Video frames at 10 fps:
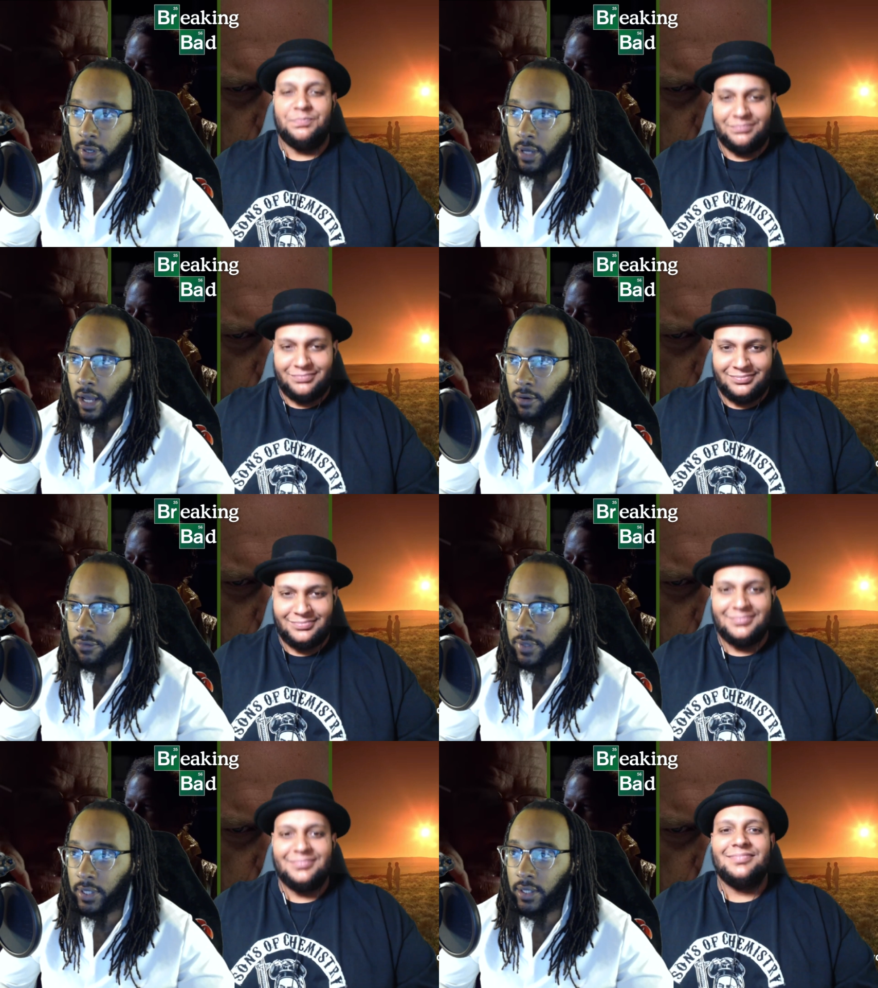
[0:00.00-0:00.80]
Speaker 1: the
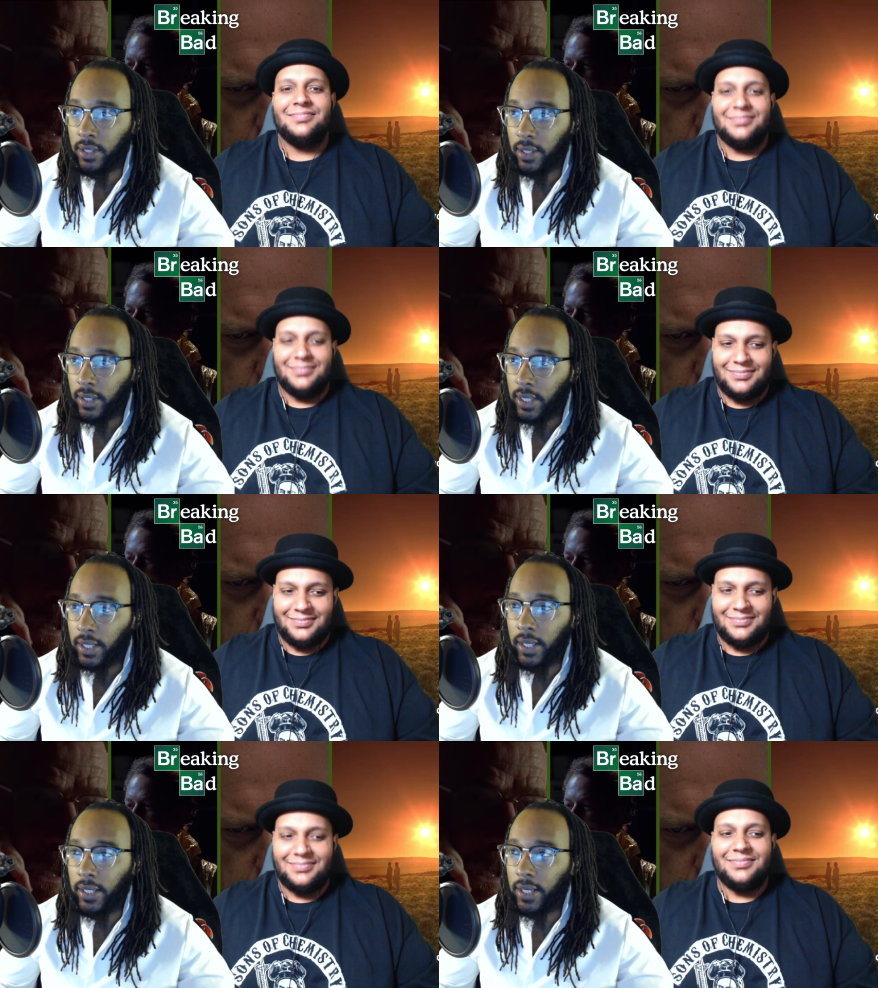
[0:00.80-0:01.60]
videography,
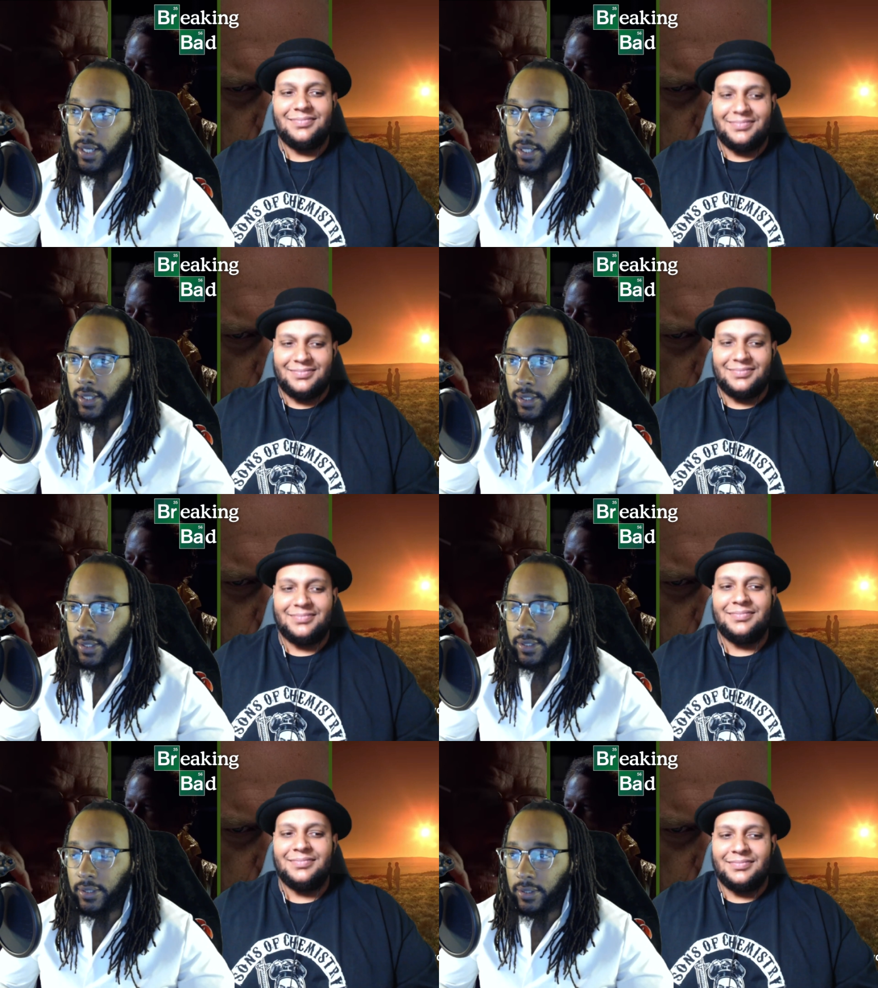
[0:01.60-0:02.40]
and like
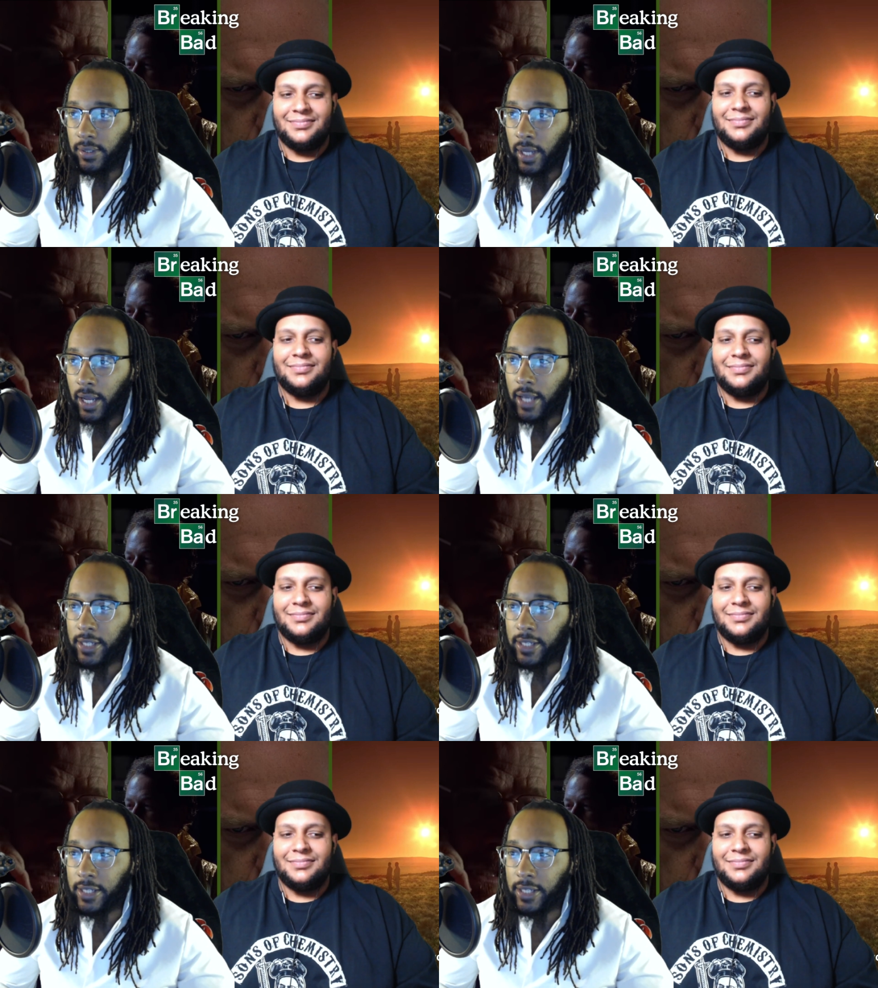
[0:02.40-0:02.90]
like I